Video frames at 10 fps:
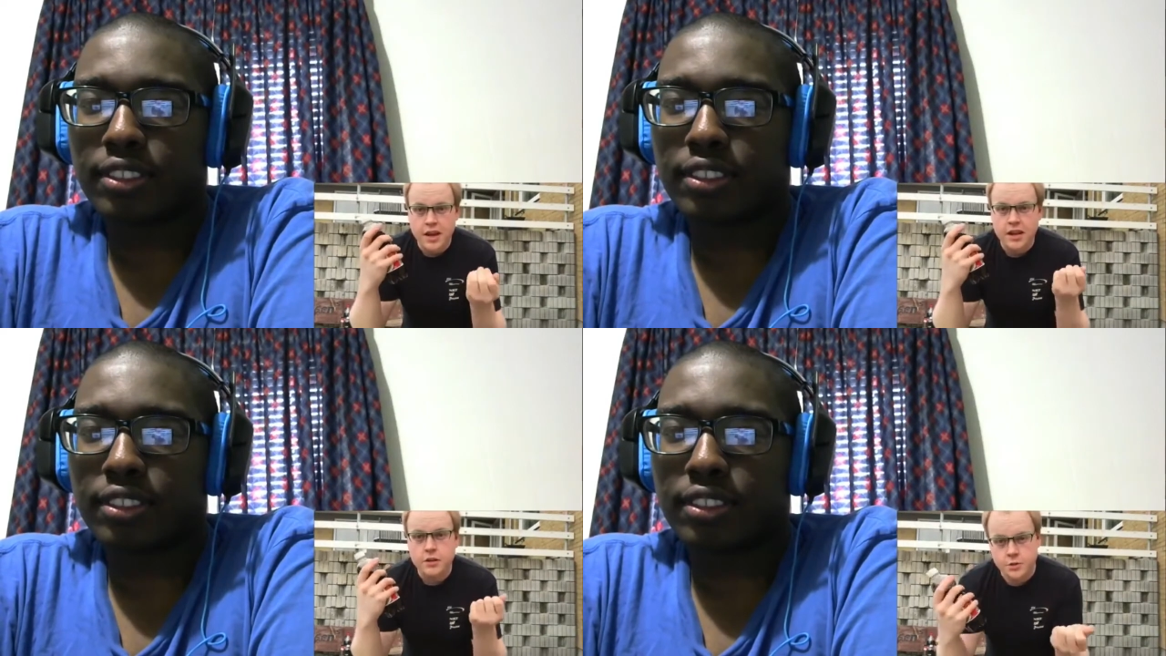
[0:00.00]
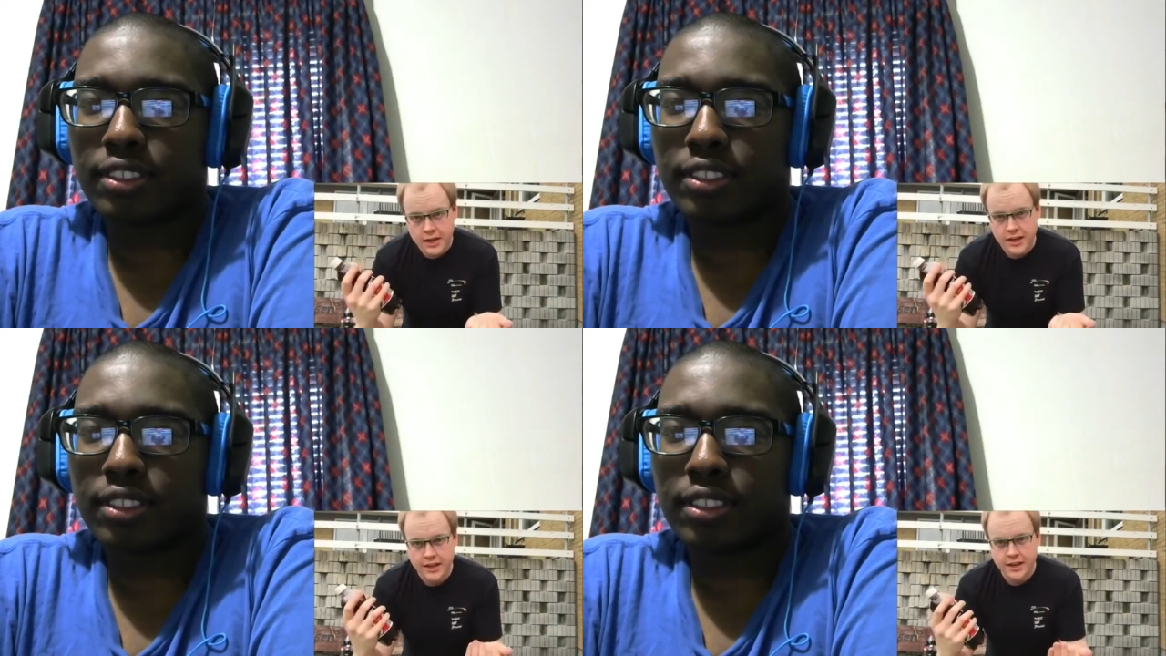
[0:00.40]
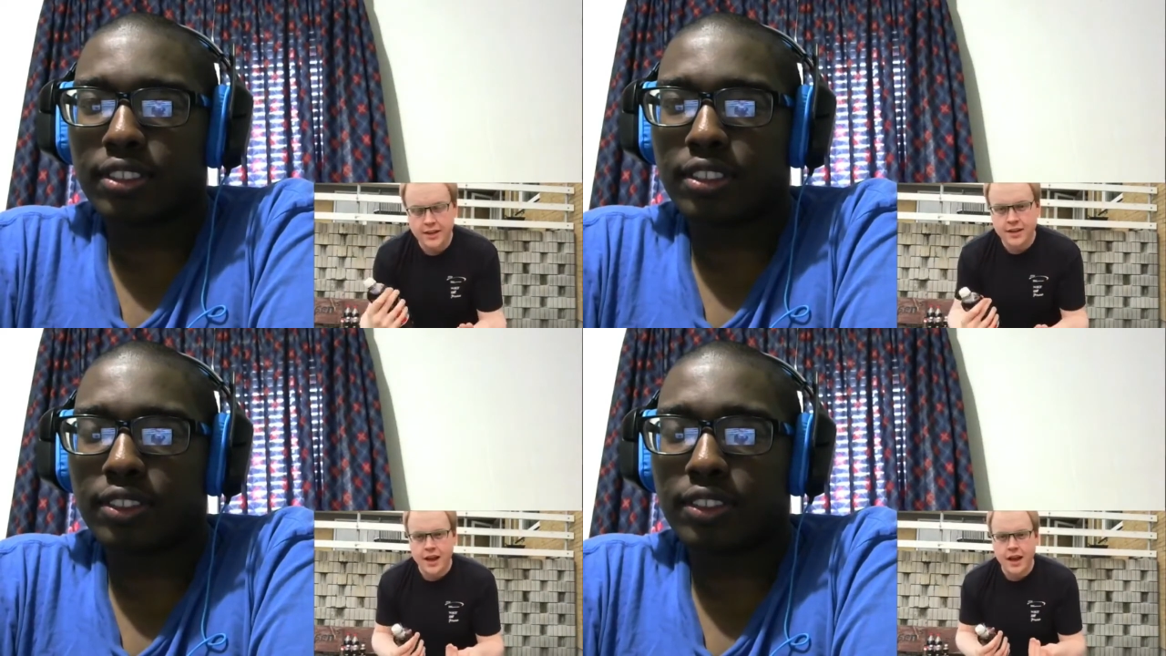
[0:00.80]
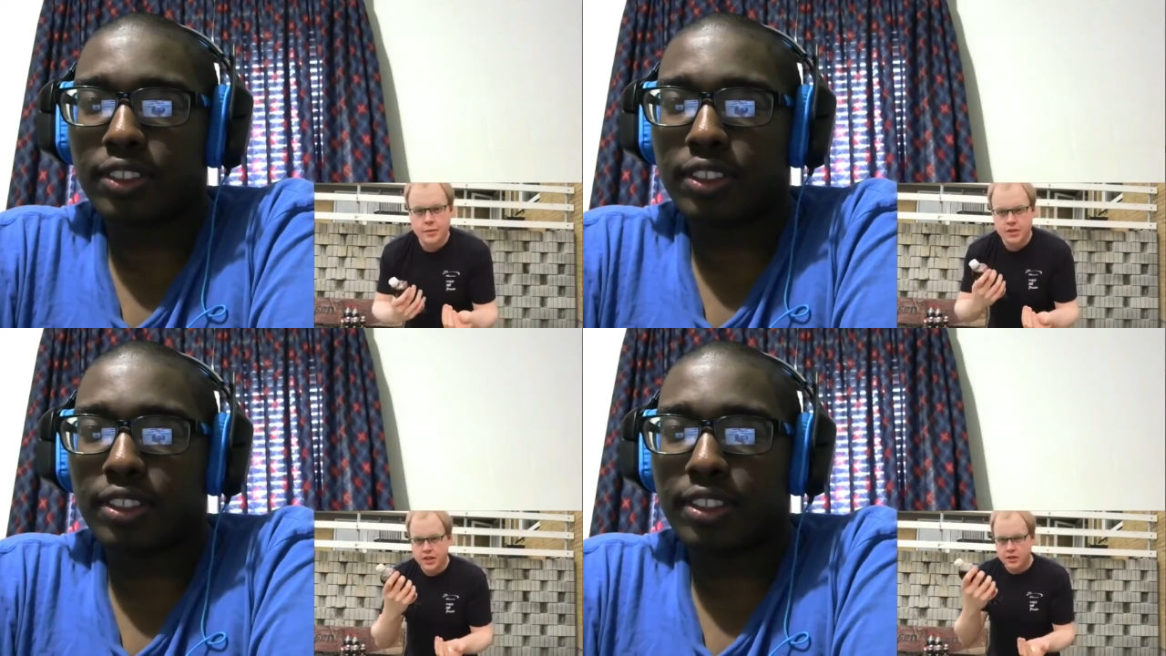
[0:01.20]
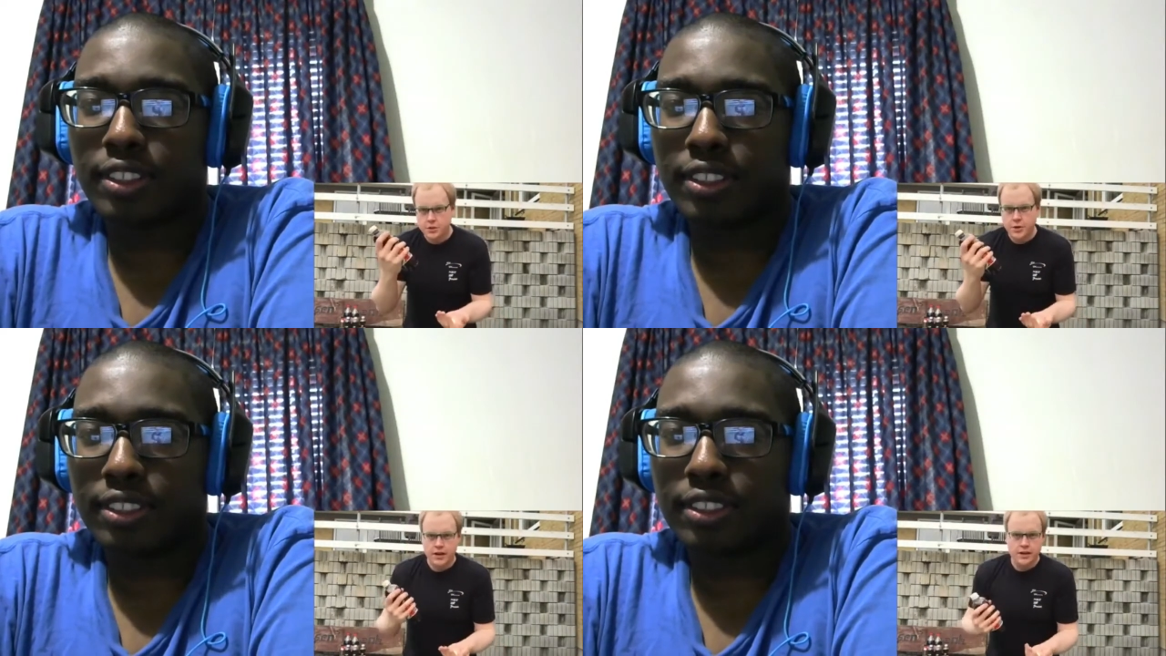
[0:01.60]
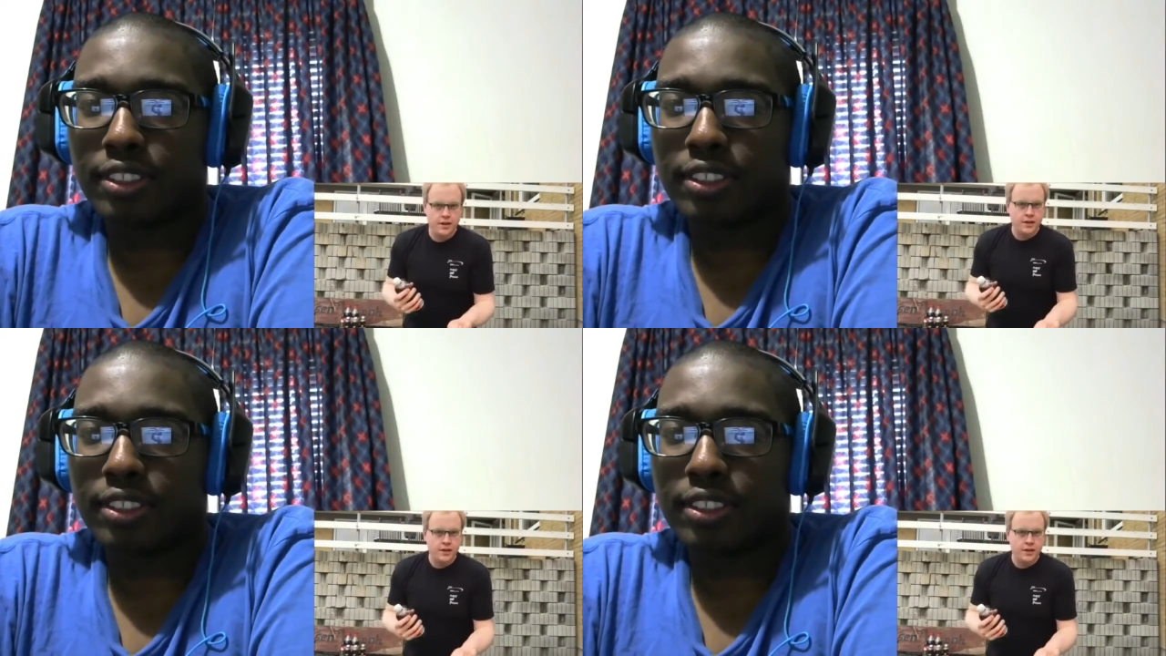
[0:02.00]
Speaker 1: You have to drink it. How much can you drink?